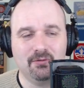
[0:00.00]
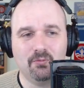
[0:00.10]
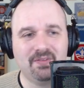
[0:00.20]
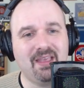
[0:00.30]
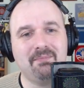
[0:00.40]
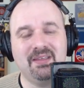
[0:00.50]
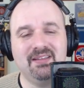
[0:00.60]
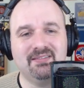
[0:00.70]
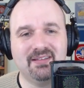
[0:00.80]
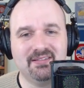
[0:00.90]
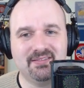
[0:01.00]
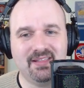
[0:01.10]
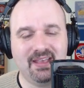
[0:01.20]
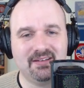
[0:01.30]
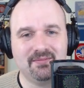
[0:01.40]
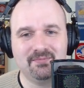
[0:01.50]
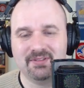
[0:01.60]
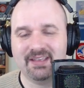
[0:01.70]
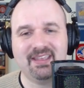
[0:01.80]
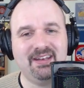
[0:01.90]
What that means is that,
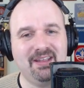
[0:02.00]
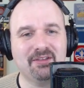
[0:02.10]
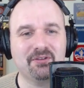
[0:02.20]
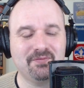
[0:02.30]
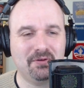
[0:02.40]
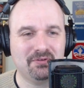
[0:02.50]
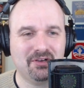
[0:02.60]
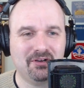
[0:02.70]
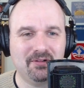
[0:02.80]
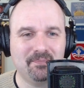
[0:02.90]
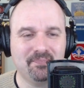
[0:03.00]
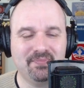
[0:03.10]
like any other phone call,